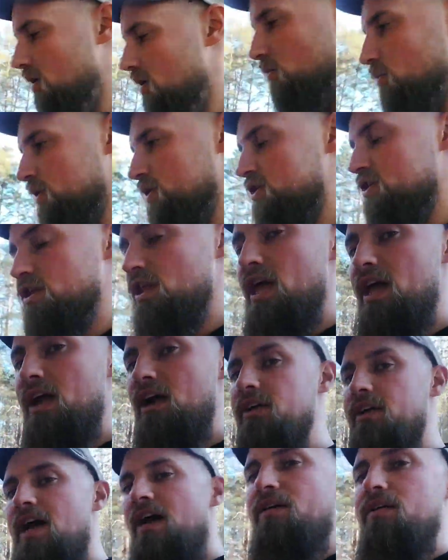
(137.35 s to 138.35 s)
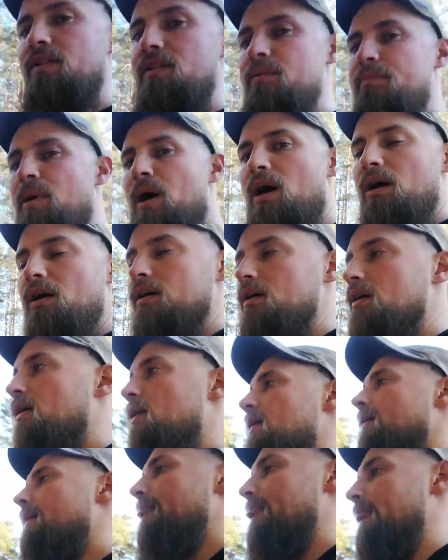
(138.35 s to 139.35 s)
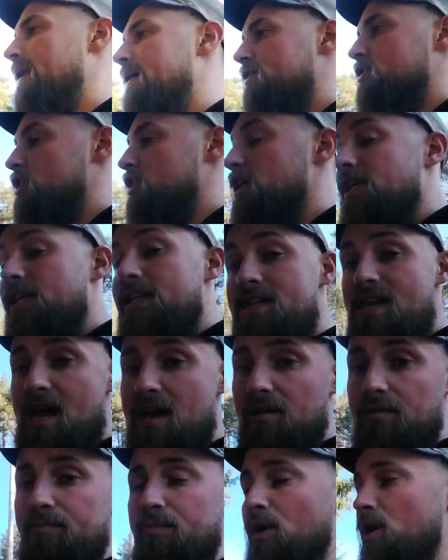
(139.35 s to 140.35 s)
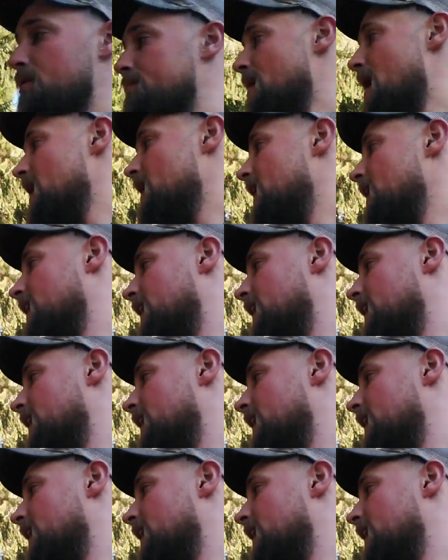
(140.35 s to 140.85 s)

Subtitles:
which they are down in the barn. She did not breed back